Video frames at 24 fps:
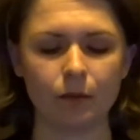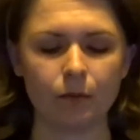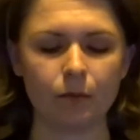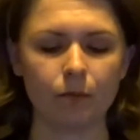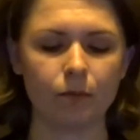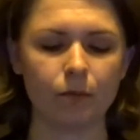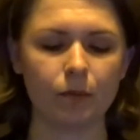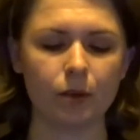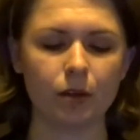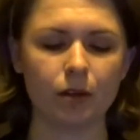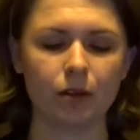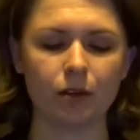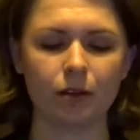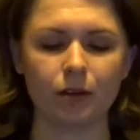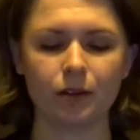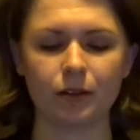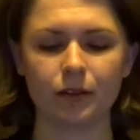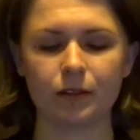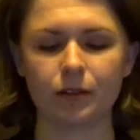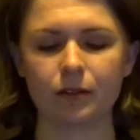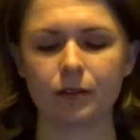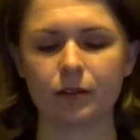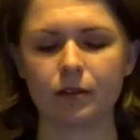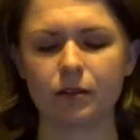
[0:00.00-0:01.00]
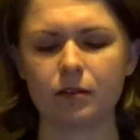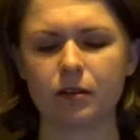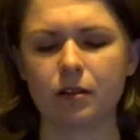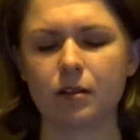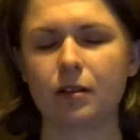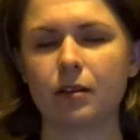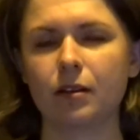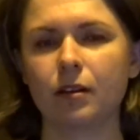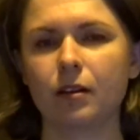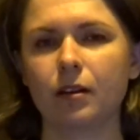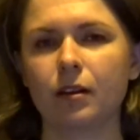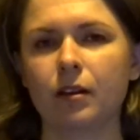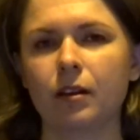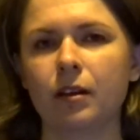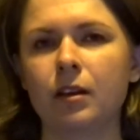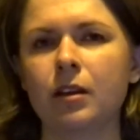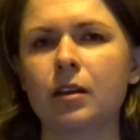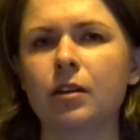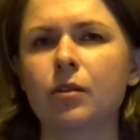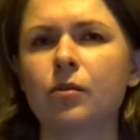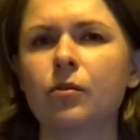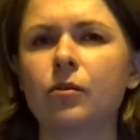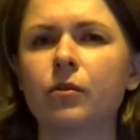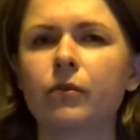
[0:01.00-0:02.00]
because he
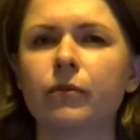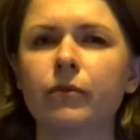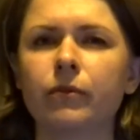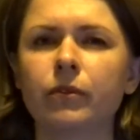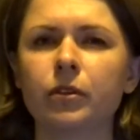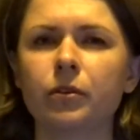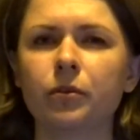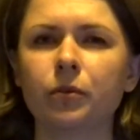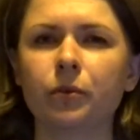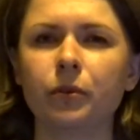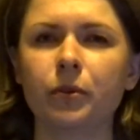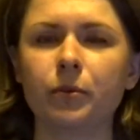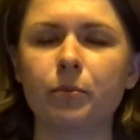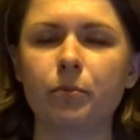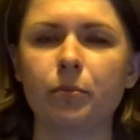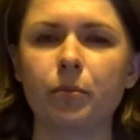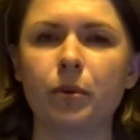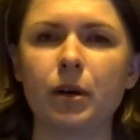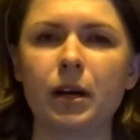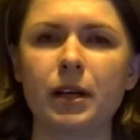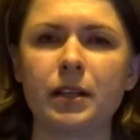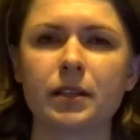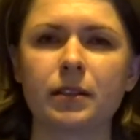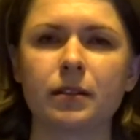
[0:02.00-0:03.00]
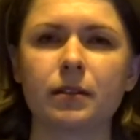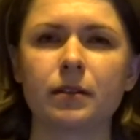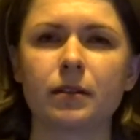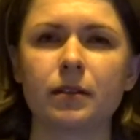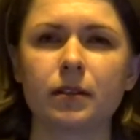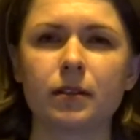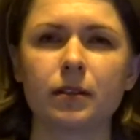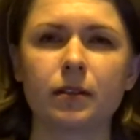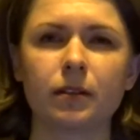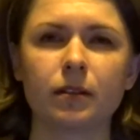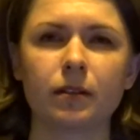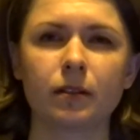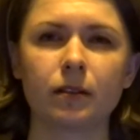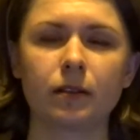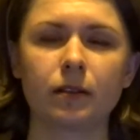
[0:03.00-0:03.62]
could feel the presence